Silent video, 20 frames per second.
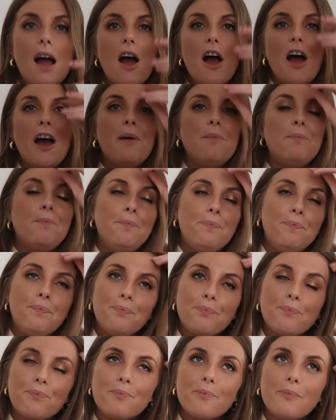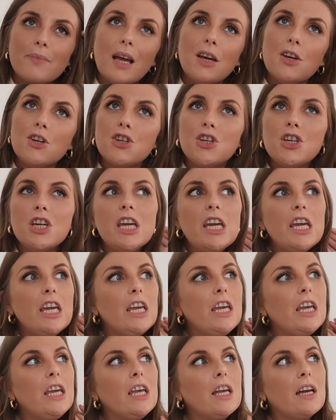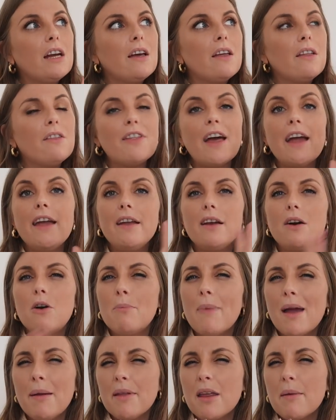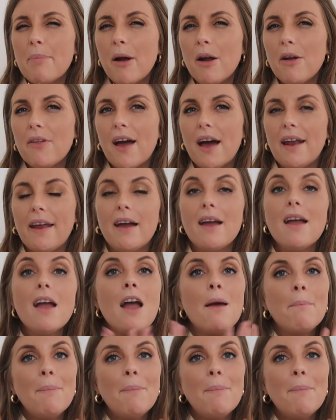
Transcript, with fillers: Um, she they or maybe they both had it.